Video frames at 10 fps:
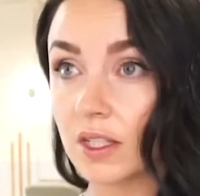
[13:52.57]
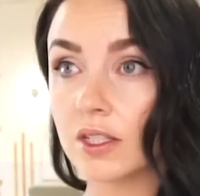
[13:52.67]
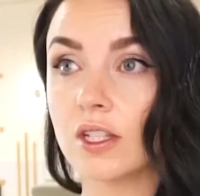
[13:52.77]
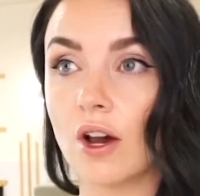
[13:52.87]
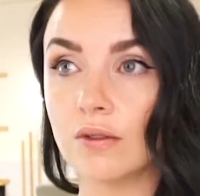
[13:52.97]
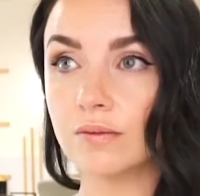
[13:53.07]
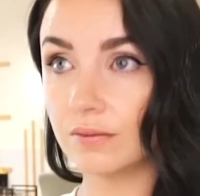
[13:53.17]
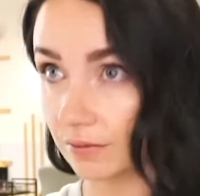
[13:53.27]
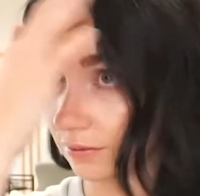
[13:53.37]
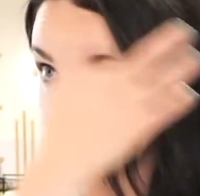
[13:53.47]
So
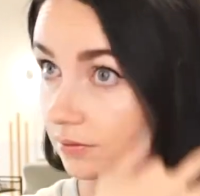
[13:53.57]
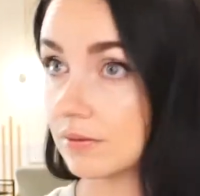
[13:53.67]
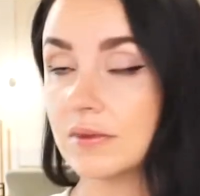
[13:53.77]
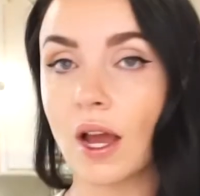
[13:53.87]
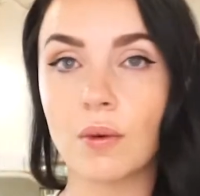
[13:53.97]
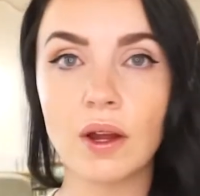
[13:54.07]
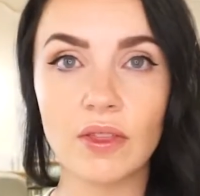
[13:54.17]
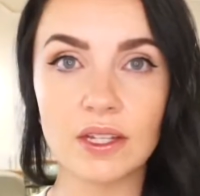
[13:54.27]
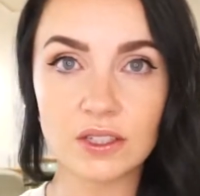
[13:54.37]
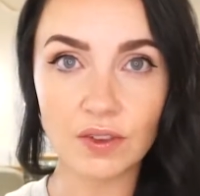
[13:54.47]
now we're at
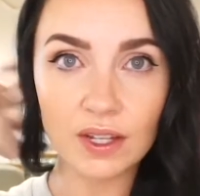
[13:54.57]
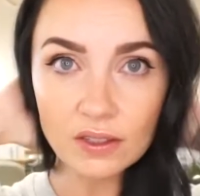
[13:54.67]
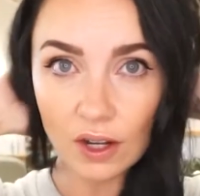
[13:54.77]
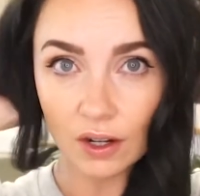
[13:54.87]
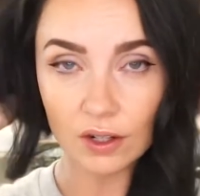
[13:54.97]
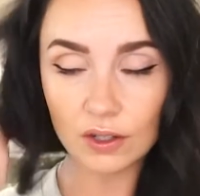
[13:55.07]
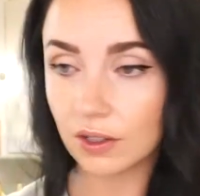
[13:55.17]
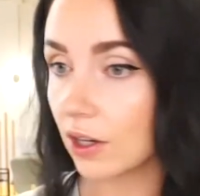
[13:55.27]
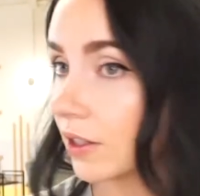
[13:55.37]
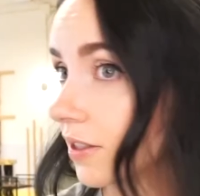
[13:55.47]
this phase. Our
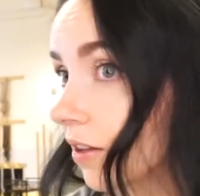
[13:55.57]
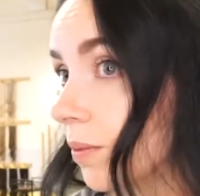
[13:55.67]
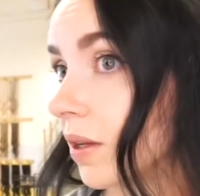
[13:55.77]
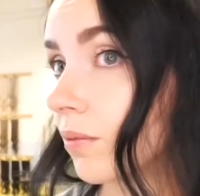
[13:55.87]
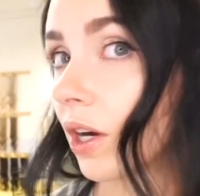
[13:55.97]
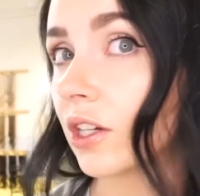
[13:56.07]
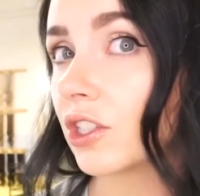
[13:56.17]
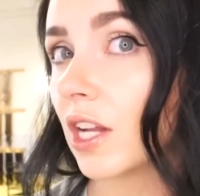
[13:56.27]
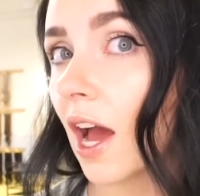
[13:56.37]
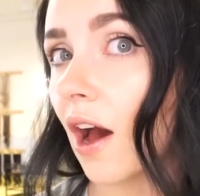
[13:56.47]
curls have been
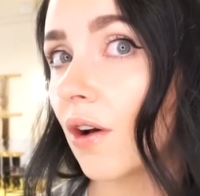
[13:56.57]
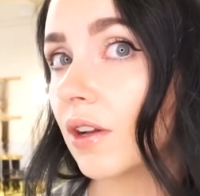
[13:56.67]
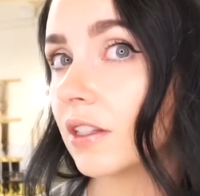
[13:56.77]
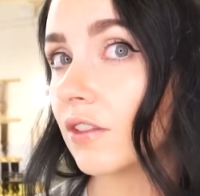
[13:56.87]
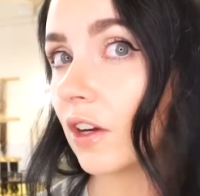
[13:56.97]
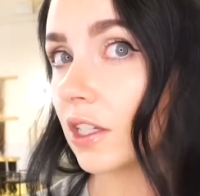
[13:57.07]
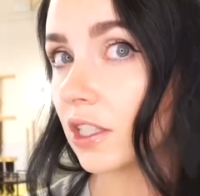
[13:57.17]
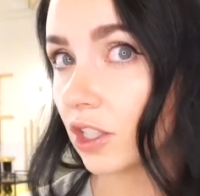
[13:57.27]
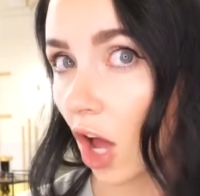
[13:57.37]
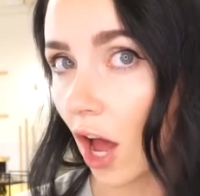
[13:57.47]
brushed out, it's very
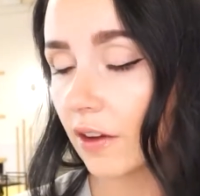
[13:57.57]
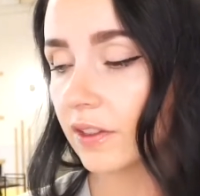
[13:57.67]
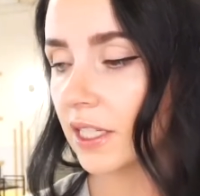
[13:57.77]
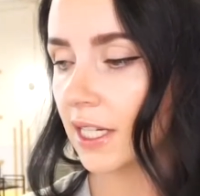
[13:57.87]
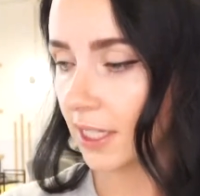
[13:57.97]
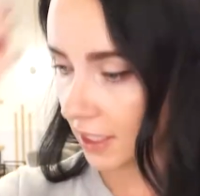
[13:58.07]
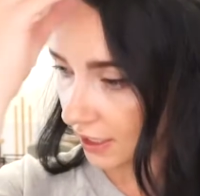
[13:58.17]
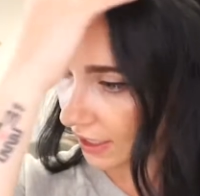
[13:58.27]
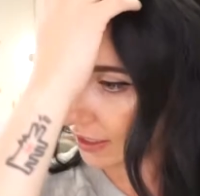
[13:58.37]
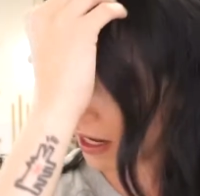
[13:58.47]
soft,
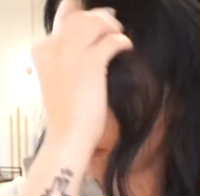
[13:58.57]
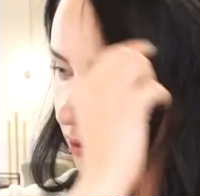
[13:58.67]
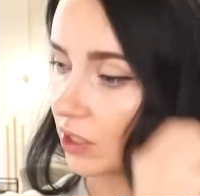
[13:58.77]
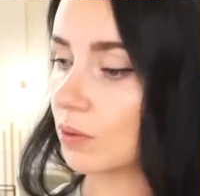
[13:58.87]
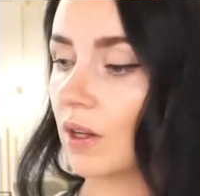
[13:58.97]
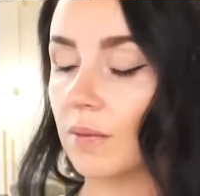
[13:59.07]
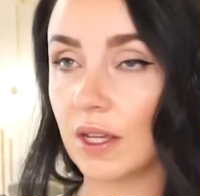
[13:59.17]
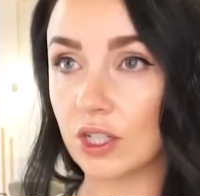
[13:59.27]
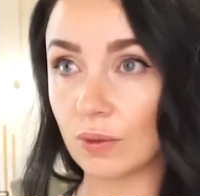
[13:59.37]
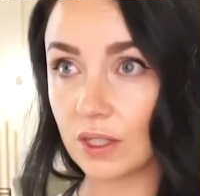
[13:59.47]
and now we just want to
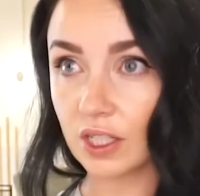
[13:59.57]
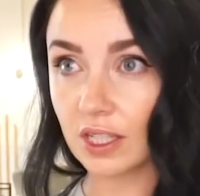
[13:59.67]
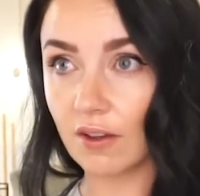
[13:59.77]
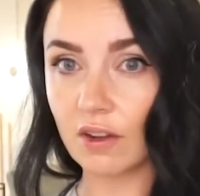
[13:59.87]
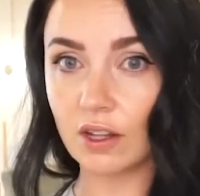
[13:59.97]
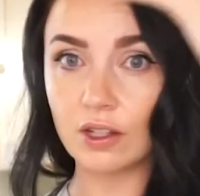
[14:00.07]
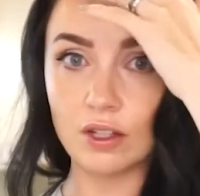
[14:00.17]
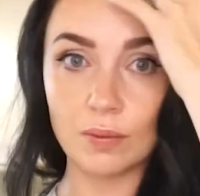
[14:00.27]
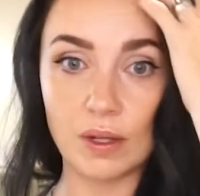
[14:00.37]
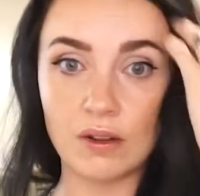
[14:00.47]
make sure we just give it a
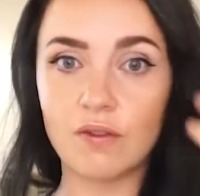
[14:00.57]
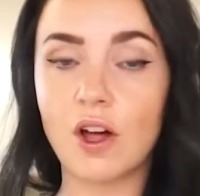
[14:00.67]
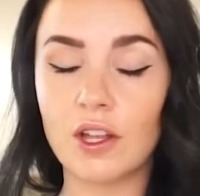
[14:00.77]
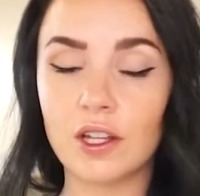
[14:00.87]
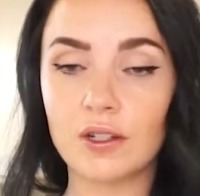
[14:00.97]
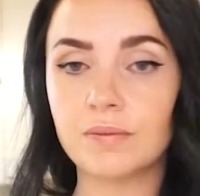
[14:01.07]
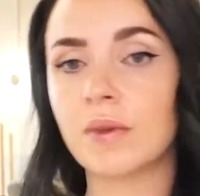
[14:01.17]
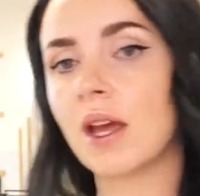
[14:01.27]
little bit of volume.